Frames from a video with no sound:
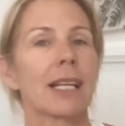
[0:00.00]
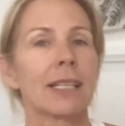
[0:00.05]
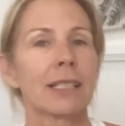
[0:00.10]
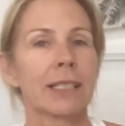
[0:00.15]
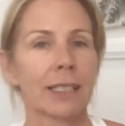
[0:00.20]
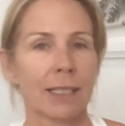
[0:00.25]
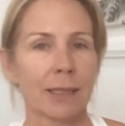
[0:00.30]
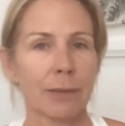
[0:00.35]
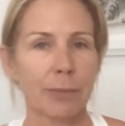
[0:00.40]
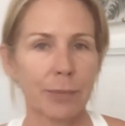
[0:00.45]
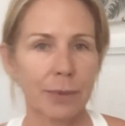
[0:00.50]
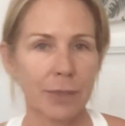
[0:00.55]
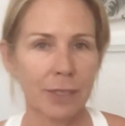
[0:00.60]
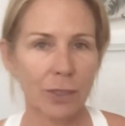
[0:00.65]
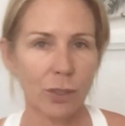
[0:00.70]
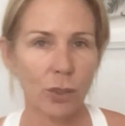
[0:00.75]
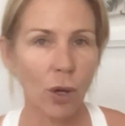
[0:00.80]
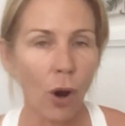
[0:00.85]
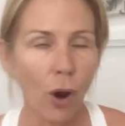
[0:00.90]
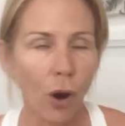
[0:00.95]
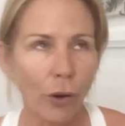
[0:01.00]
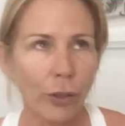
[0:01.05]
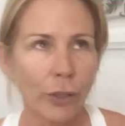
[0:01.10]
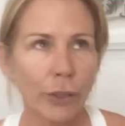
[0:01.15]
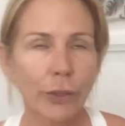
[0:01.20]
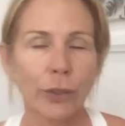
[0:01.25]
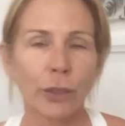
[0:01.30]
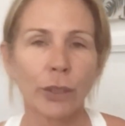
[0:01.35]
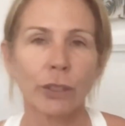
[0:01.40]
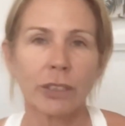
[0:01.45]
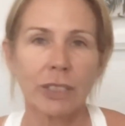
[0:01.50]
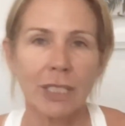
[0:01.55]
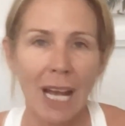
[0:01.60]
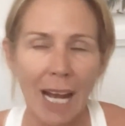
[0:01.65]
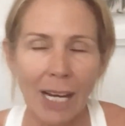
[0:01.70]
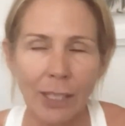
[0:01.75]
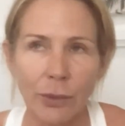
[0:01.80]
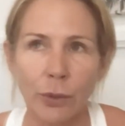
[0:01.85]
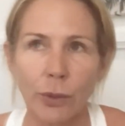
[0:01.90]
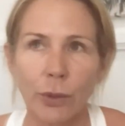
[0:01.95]
eclipse corridor
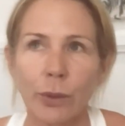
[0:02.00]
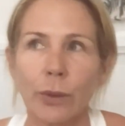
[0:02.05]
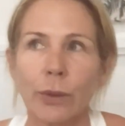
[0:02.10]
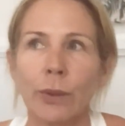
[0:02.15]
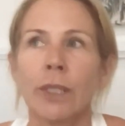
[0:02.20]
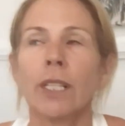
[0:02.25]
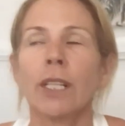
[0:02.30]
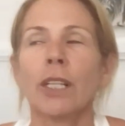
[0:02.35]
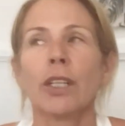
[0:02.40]
tunnel,